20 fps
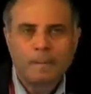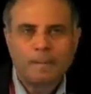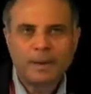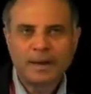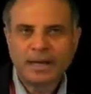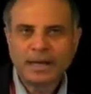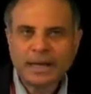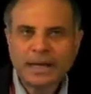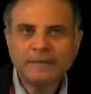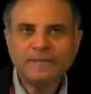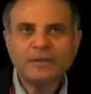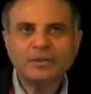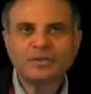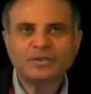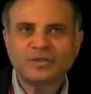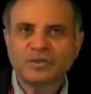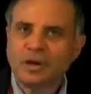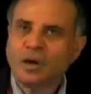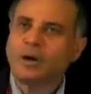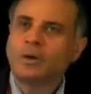But even
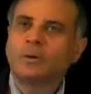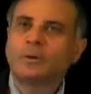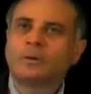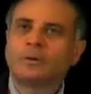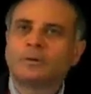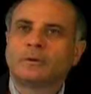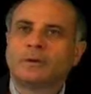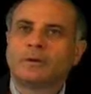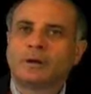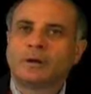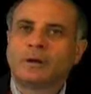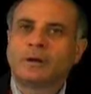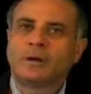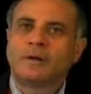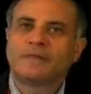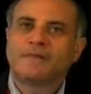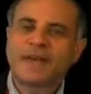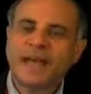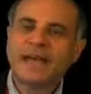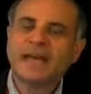so,
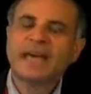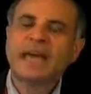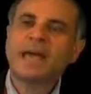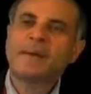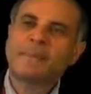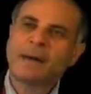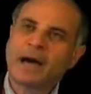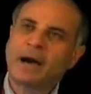they came